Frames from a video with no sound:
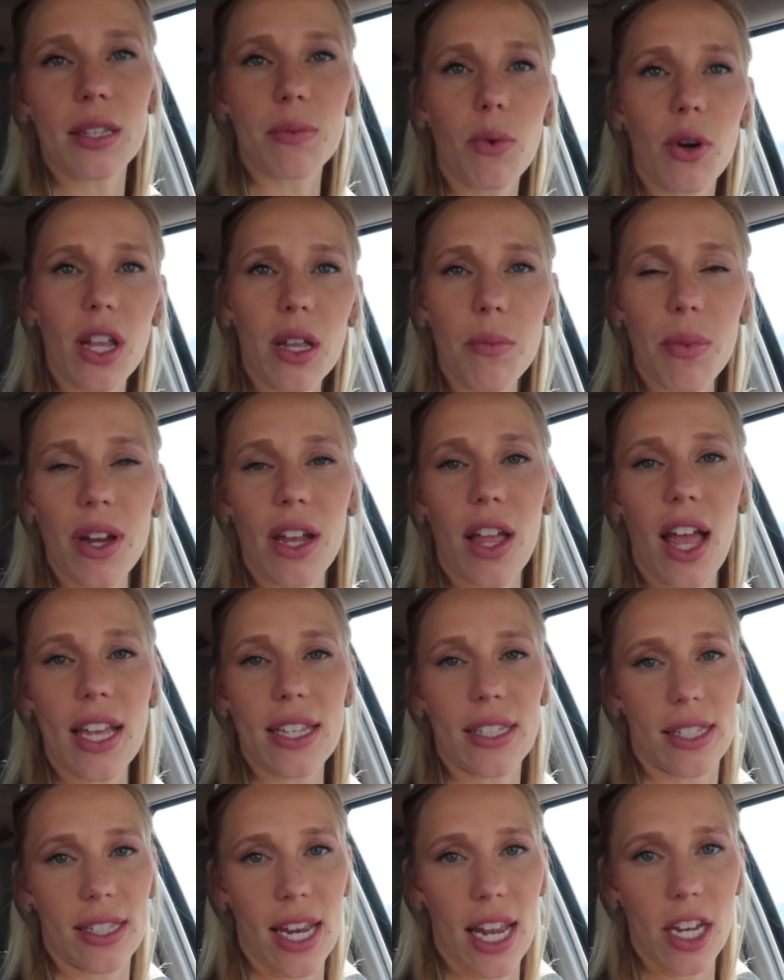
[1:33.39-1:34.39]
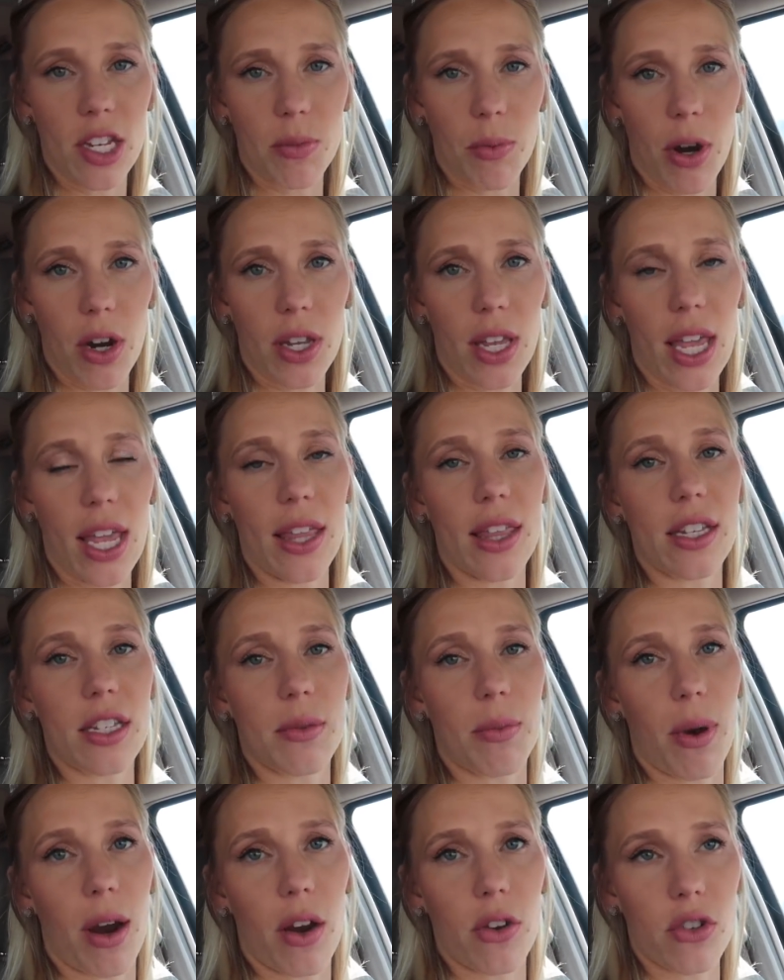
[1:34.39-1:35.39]
this morning Brielle has stage marking and then
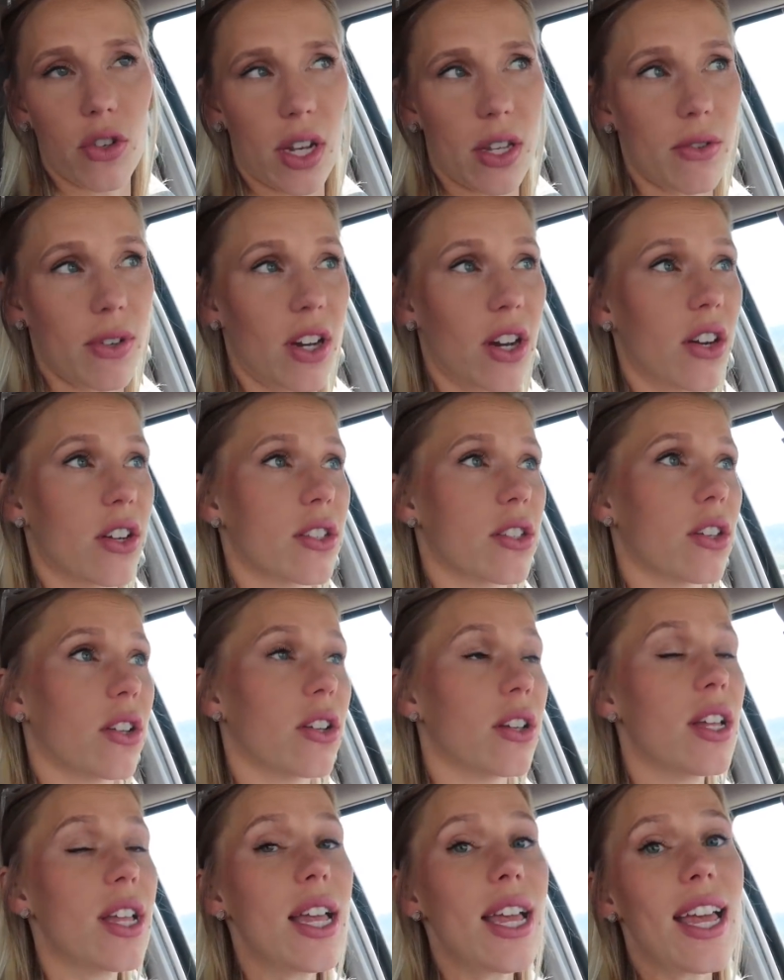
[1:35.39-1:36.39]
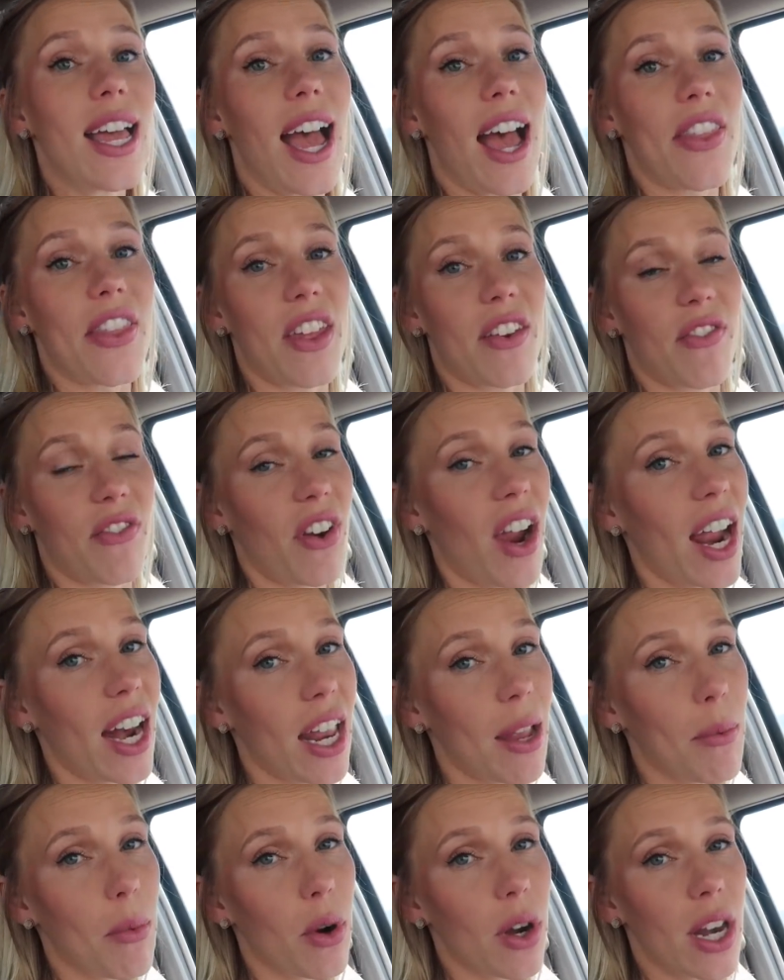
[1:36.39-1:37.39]
tomorrow dress rehearsal and then
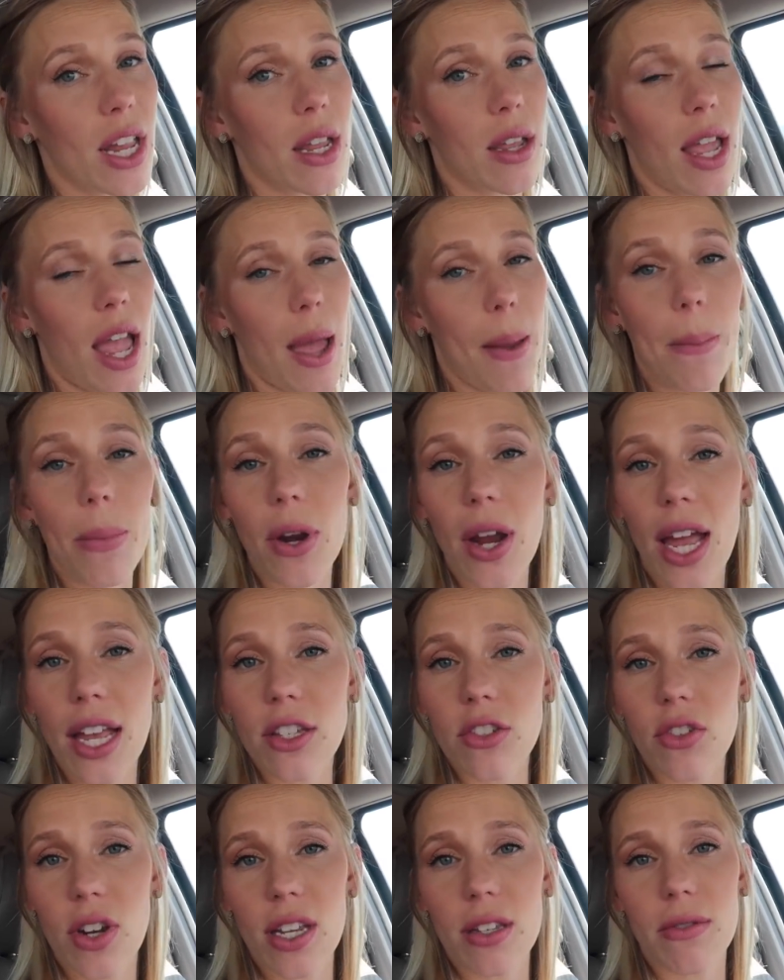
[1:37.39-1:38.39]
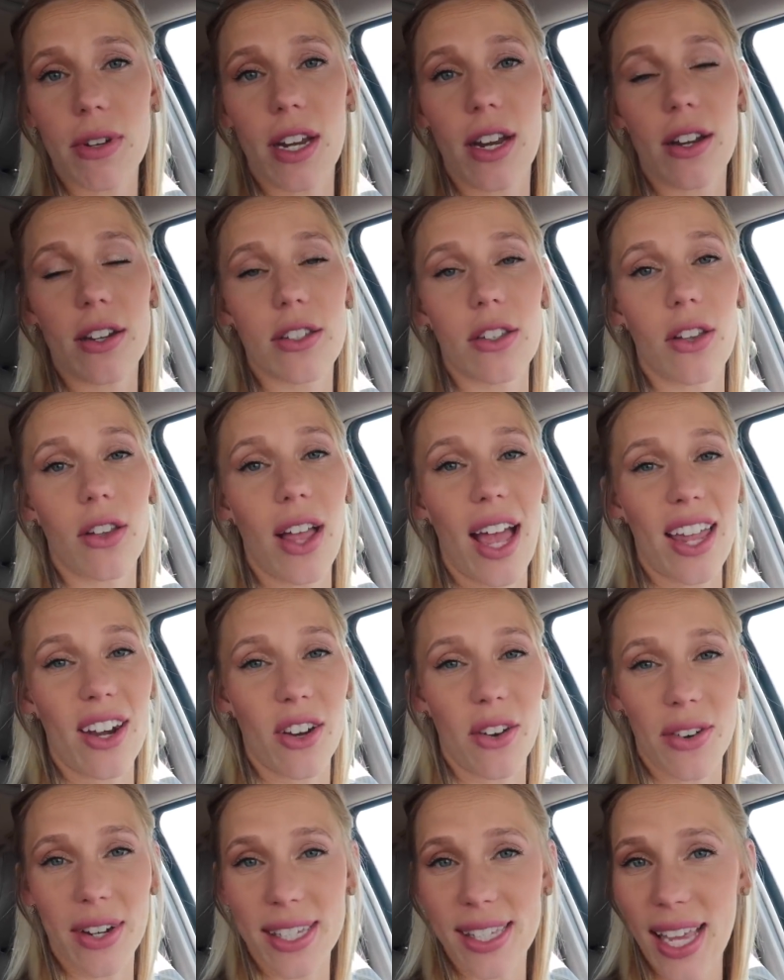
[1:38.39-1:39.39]
Friday morning Ember has dress rehearsal and
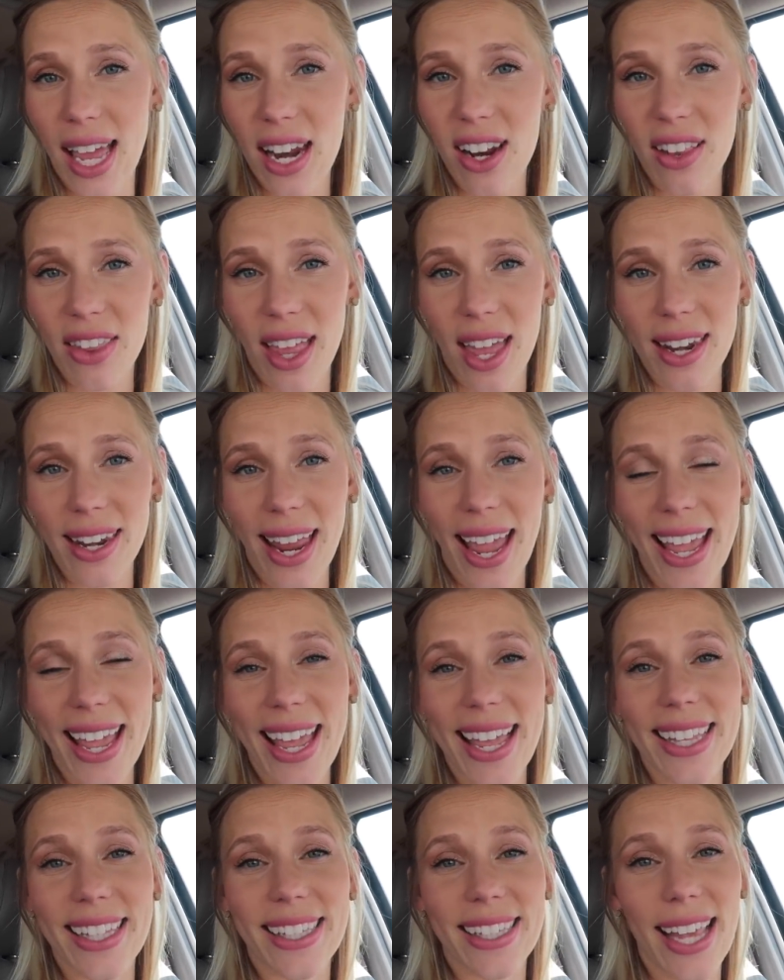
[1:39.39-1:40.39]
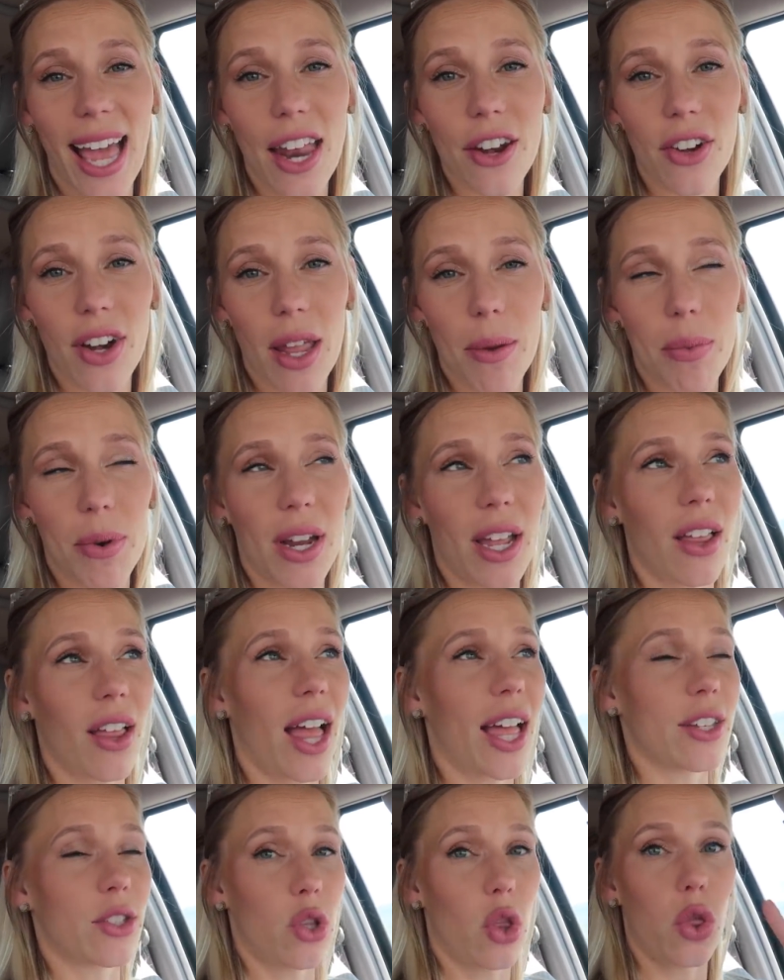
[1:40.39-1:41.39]
her recital that night and Saturday Brielle
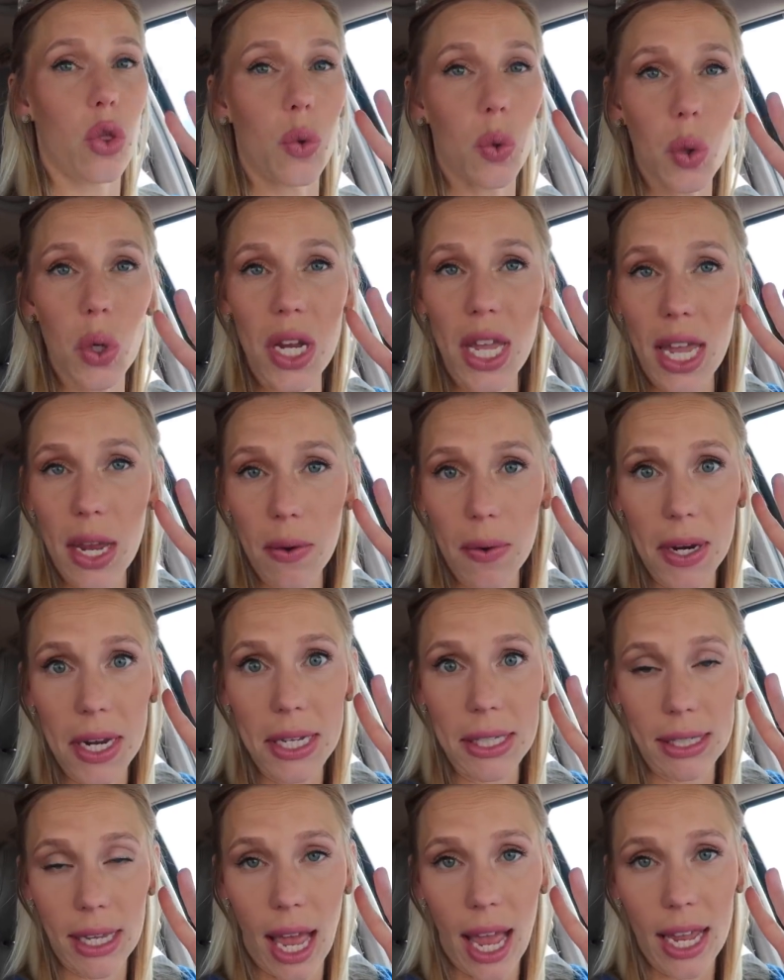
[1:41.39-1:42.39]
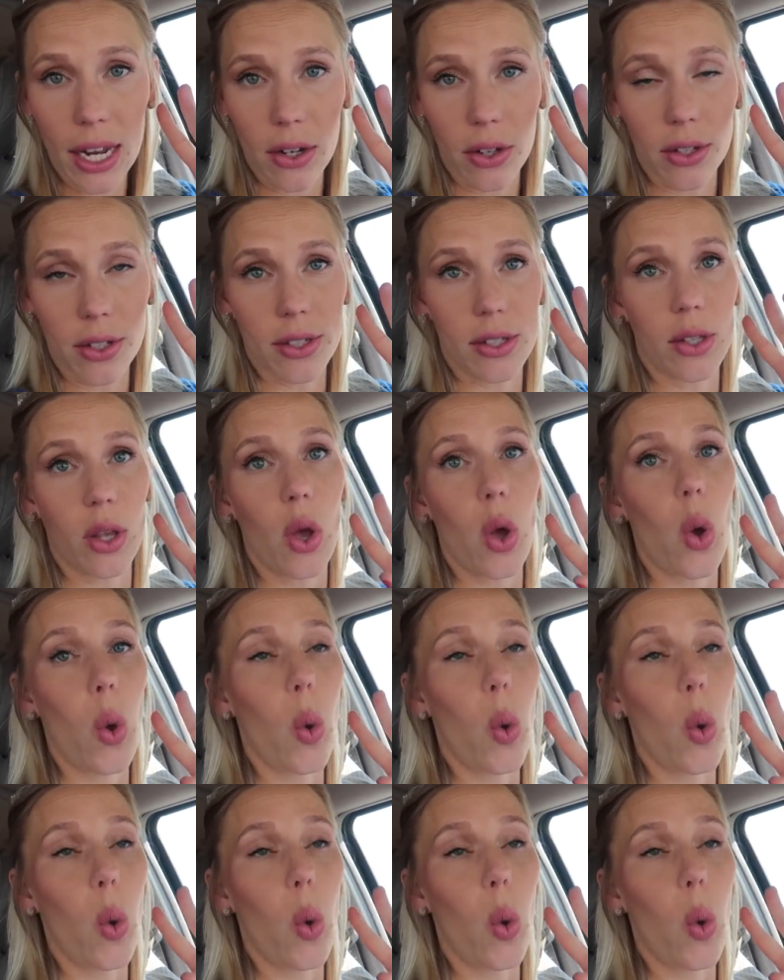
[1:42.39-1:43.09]
has three recitals.